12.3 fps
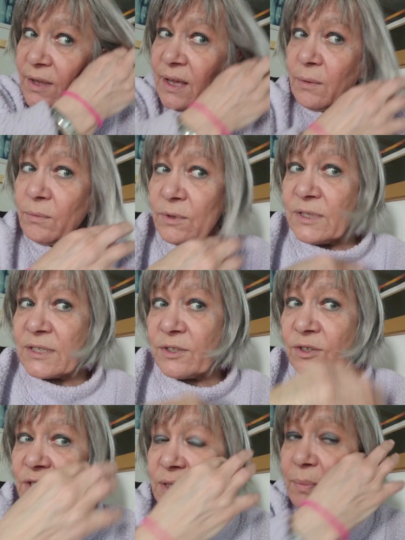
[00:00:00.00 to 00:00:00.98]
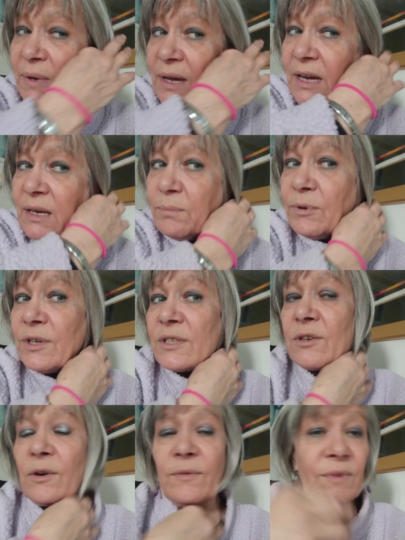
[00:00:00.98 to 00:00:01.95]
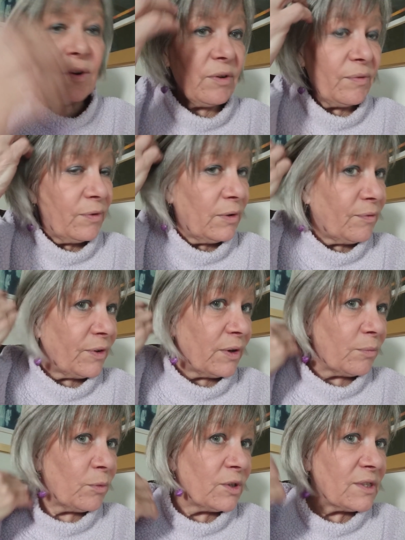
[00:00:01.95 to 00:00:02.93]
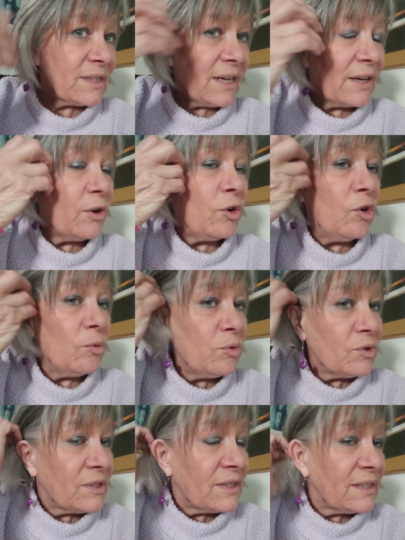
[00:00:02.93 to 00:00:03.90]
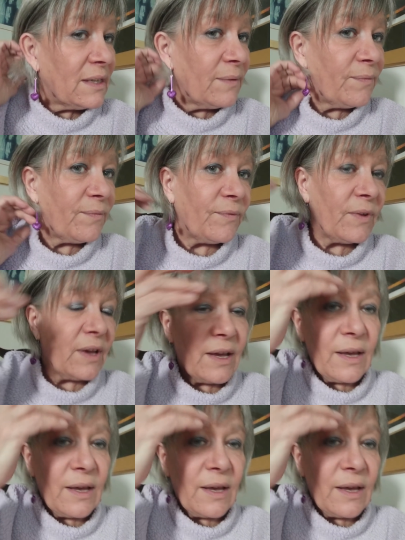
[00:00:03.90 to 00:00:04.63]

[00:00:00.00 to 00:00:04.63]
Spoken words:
That one's not so bad, but it's gone very fluffy on one side, almost as if